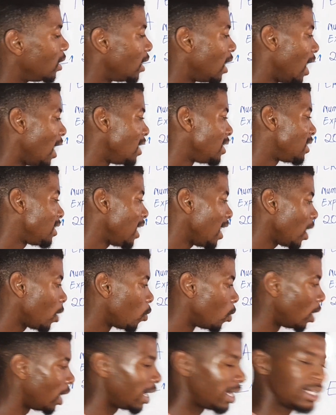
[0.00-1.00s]
I
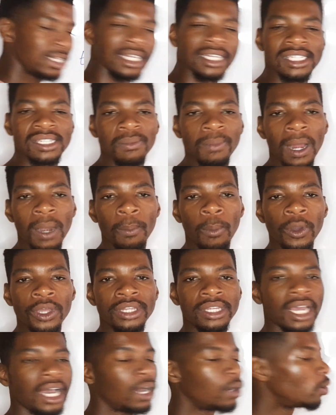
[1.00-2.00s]
circle it decimal
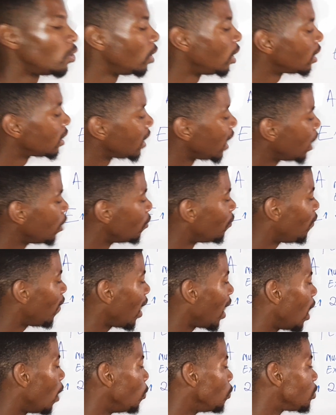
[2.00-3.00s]
point yako. Then
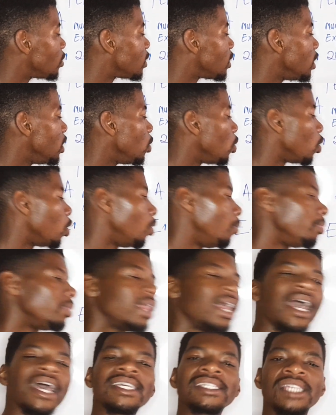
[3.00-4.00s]
ufaka u0
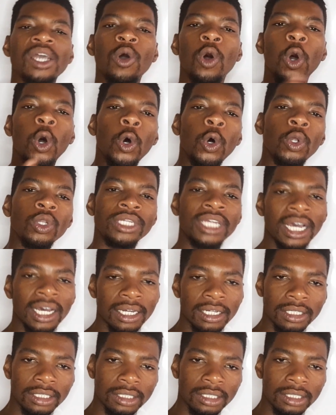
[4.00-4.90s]
as the holder.